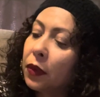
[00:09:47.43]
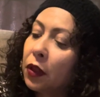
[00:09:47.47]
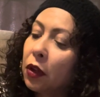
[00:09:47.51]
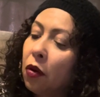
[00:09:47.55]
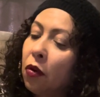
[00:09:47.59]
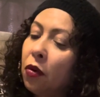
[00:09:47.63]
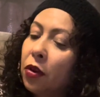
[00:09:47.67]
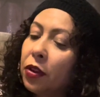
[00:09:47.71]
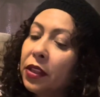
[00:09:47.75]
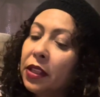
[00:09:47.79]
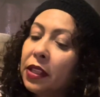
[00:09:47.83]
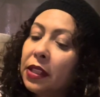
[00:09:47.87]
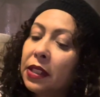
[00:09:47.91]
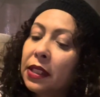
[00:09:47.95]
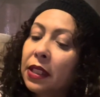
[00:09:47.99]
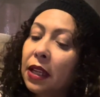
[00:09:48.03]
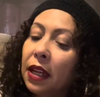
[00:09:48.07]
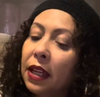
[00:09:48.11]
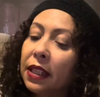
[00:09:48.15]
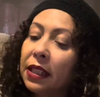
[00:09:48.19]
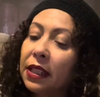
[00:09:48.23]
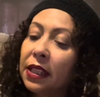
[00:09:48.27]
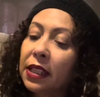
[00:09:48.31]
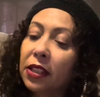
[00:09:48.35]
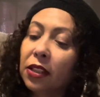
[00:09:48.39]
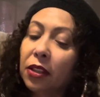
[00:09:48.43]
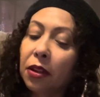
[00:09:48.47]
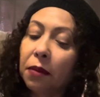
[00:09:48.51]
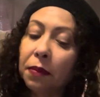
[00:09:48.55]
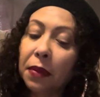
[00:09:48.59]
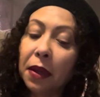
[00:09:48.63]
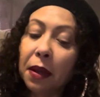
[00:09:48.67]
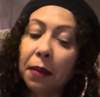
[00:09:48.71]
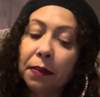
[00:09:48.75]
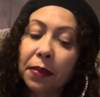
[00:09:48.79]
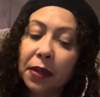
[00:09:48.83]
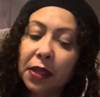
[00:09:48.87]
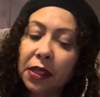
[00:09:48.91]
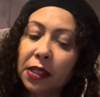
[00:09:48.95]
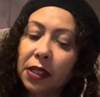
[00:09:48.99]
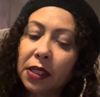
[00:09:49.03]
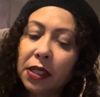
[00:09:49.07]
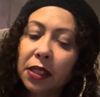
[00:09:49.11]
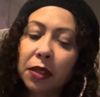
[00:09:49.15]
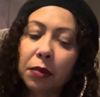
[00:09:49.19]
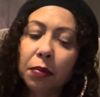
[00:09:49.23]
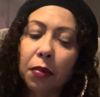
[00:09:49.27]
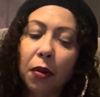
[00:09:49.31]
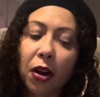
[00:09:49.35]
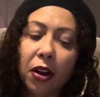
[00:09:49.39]
or this this could be a
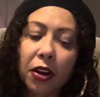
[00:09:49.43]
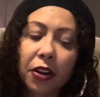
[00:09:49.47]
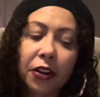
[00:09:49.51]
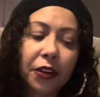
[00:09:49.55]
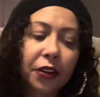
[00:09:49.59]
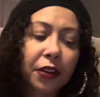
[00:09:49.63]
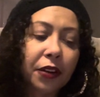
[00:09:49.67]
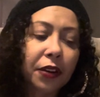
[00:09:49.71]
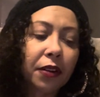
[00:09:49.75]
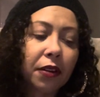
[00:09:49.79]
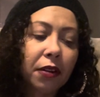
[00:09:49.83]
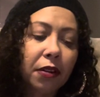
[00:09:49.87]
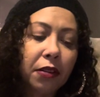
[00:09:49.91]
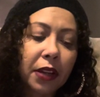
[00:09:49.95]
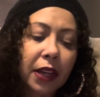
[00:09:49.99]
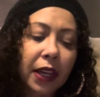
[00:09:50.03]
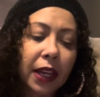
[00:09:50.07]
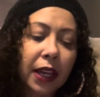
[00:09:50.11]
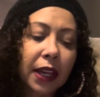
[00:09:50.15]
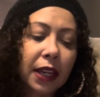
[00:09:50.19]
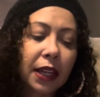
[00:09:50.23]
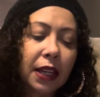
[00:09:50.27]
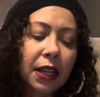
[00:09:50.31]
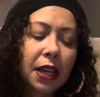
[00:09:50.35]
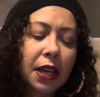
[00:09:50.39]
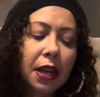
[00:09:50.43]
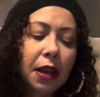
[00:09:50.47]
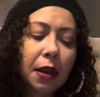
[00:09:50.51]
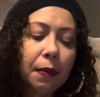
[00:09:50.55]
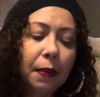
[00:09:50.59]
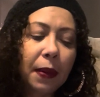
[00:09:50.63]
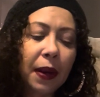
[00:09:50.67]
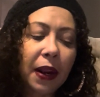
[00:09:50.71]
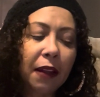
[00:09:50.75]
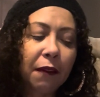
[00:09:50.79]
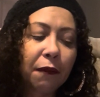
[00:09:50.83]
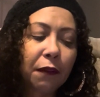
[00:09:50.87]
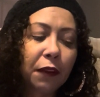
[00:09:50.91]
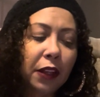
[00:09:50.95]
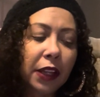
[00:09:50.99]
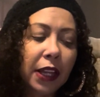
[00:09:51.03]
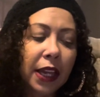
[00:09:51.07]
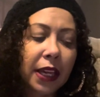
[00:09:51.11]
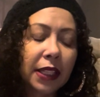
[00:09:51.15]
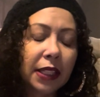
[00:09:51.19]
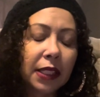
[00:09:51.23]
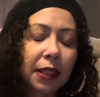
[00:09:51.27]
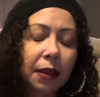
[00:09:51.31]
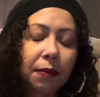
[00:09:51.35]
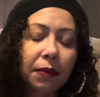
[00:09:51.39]
business partner, okay? But I feel
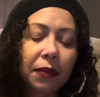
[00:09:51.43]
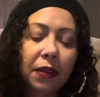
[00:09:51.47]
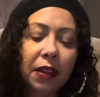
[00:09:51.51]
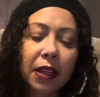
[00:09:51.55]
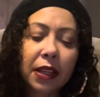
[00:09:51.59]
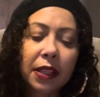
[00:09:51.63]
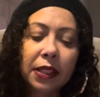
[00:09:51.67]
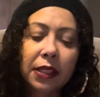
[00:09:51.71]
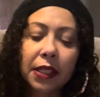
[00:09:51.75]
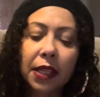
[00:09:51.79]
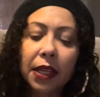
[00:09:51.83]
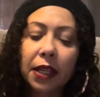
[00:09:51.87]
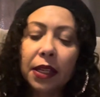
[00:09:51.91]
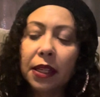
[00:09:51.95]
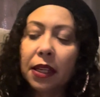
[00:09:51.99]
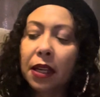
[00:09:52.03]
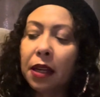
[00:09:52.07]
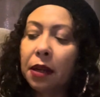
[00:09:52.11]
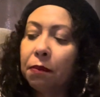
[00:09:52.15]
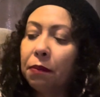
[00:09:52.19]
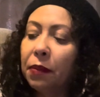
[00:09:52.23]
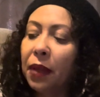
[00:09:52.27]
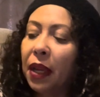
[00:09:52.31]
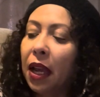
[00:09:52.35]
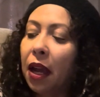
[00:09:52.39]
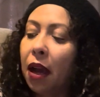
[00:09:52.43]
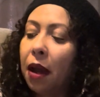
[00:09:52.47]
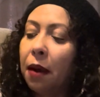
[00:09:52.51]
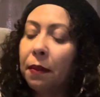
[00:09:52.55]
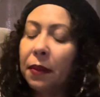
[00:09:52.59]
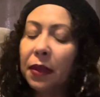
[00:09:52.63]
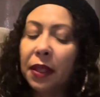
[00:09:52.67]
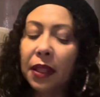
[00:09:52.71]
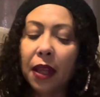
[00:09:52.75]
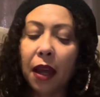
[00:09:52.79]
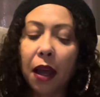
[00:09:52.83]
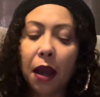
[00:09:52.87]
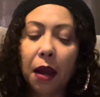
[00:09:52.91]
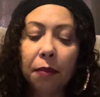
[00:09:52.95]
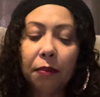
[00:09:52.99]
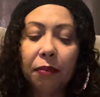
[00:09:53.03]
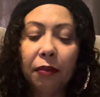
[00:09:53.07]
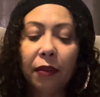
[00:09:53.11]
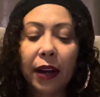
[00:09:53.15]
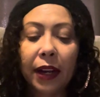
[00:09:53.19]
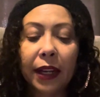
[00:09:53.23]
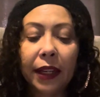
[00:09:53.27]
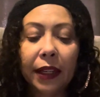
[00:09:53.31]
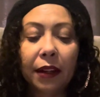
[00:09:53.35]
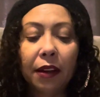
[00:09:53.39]
like something is going to become in the
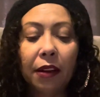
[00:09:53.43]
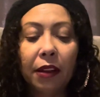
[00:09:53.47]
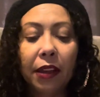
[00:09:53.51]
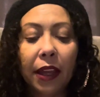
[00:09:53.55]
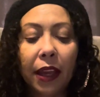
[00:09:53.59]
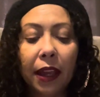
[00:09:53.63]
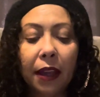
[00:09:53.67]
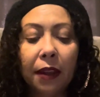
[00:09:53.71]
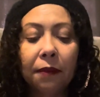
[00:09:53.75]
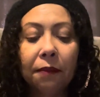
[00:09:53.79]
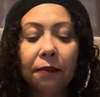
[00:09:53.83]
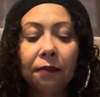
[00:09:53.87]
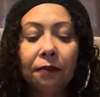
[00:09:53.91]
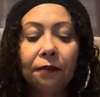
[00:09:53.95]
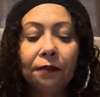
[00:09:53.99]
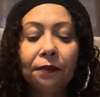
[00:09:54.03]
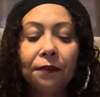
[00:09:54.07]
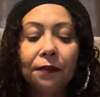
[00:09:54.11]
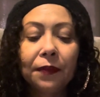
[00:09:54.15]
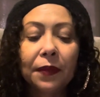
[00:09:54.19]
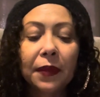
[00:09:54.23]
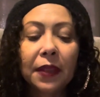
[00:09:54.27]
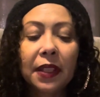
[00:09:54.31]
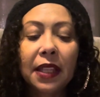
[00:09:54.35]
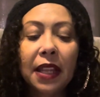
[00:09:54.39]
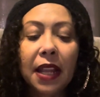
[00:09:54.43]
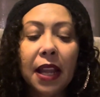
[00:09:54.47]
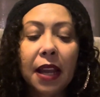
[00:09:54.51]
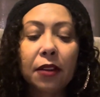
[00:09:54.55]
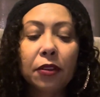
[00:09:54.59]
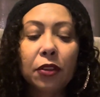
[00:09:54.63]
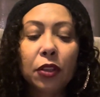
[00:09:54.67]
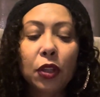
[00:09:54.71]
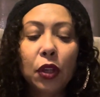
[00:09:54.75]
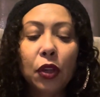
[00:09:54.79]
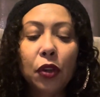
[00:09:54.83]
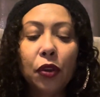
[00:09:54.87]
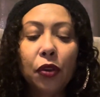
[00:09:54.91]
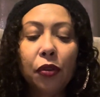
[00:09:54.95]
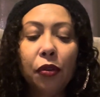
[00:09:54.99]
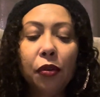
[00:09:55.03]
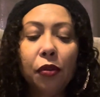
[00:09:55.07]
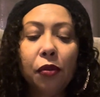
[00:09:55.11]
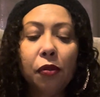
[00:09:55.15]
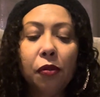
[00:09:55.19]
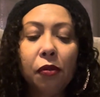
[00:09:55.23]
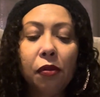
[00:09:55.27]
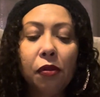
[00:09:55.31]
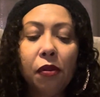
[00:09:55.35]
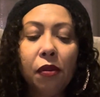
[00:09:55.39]
upright, okay? Now,
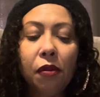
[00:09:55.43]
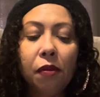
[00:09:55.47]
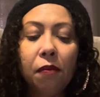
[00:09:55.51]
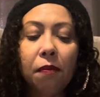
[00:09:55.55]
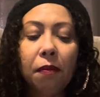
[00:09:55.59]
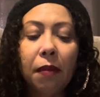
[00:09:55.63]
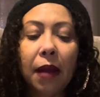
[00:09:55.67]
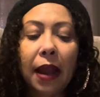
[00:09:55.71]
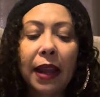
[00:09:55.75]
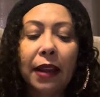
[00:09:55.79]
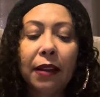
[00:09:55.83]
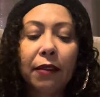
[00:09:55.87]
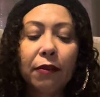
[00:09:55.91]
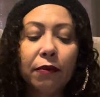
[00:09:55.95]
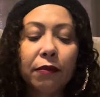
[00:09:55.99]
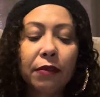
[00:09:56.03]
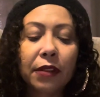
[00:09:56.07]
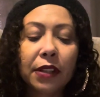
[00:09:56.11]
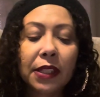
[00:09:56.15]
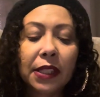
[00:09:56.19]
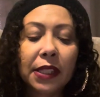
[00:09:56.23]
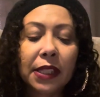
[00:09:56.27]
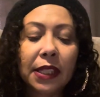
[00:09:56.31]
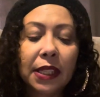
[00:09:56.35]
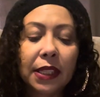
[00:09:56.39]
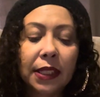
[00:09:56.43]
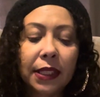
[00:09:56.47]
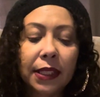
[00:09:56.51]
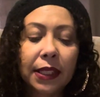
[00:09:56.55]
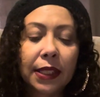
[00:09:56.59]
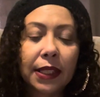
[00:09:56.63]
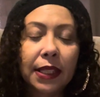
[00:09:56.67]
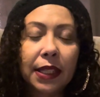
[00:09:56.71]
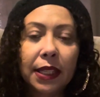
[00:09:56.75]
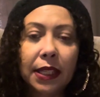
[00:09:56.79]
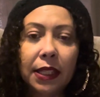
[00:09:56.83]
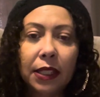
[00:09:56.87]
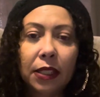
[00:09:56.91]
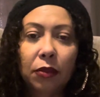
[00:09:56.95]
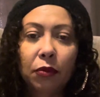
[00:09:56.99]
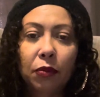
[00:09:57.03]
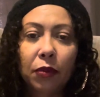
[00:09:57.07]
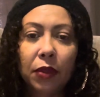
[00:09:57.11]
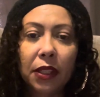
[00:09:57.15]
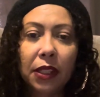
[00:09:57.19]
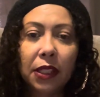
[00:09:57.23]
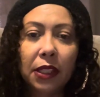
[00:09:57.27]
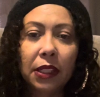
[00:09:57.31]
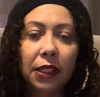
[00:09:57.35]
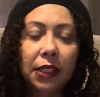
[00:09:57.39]
you might resist this
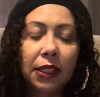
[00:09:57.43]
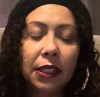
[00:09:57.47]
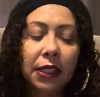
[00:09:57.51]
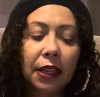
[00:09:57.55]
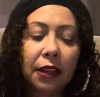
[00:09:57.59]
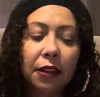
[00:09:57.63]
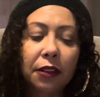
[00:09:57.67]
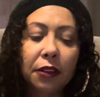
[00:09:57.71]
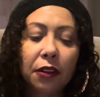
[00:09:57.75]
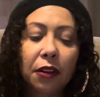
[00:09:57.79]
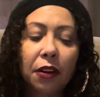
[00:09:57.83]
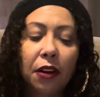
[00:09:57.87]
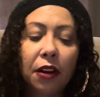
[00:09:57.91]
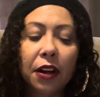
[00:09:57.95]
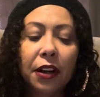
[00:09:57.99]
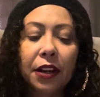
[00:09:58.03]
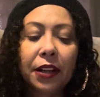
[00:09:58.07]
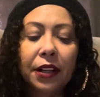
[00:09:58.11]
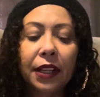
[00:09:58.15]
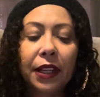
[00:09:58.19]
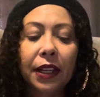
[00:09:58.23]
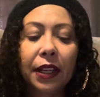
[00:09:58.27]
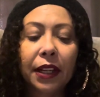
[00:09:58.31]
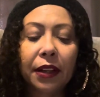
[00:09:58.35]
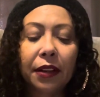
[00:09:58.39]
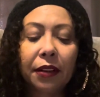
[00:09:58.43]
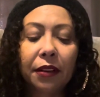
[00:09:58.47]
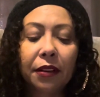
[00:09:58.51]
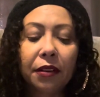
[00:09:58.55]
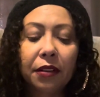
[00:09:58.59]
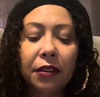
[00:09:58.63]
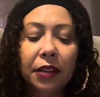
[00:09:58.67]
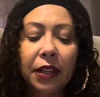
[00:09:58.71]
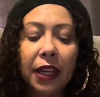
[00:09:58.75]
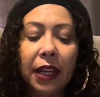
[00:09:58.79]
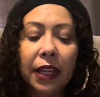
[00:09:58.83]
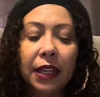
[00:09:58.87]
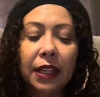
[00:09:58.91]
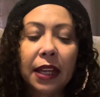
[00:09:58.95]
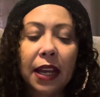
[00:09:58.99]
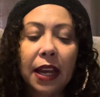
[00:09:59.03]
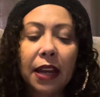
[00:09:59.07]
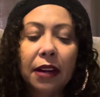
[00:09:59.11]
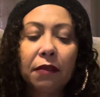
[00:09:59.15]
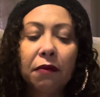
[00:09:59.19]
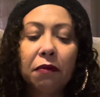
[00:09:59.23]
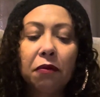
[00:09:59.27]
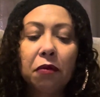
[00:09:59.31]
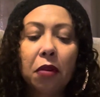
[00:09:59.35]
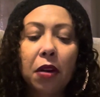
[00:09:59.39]
with this death card here, okay?
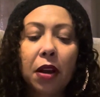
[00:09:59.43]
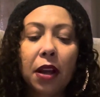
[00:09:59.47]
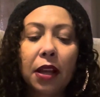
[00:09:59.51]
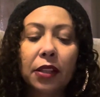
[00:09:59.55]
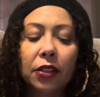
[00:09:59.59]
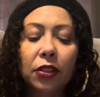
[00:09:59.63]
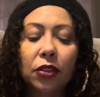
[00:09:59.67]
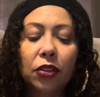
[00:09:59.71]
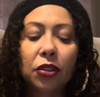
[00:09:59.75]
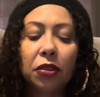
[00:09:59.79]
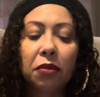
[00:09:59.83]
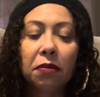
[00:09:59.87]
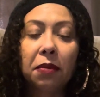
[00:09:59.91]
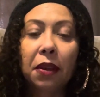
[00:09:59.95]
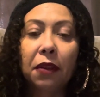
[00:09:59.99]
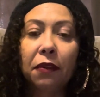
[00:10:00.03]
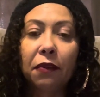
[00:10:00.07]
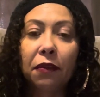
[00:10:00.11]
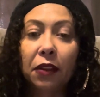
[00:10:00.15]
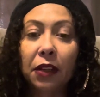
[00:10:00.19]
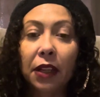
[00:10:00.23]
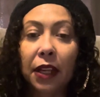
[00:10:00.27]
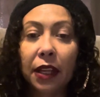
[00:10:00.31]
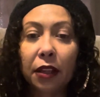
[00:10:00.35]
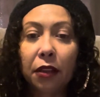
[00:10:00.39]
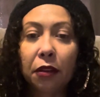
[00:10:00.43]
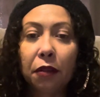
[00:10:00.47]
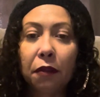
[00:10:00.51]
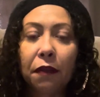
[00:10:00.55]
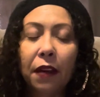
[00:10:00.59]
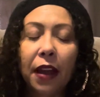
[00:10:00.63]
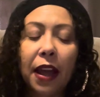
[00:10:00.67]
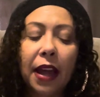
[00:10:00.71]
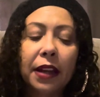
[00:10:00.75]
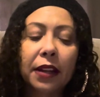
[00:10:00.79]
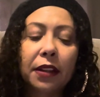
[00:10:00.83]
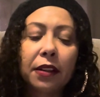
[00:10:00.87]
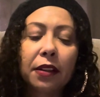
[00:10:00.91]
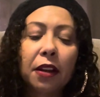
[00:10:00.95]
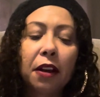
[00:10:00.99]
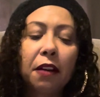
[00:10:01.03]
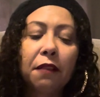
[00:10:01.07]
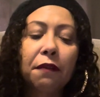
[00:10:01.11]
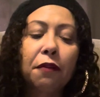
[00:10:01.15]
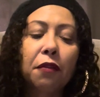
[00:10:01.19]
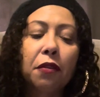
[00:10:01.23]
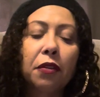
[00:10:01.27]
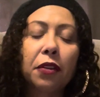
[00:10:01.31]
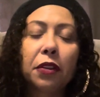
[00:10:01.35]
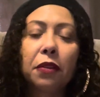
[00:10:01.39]
Nine of Wands. You may feel like you've had
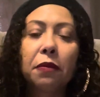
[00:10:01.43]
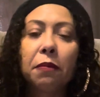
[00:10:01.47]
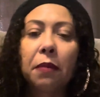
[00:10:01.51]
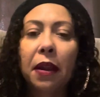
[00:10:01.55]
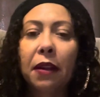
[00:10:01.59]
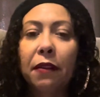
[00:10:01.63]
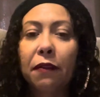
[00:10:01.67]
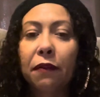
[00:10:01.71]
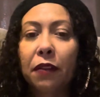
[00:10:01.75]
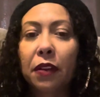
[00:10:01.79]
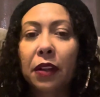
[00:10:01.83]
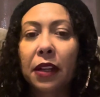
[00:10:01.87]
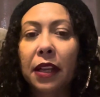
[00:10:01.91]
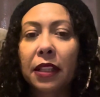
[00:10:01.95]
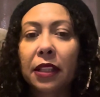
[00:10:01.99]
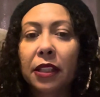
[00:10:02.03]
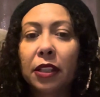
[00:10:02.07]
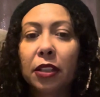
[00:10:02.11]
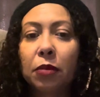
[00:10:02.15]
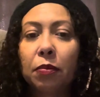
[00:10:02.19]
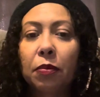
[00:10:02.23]
enough, or you might feel like this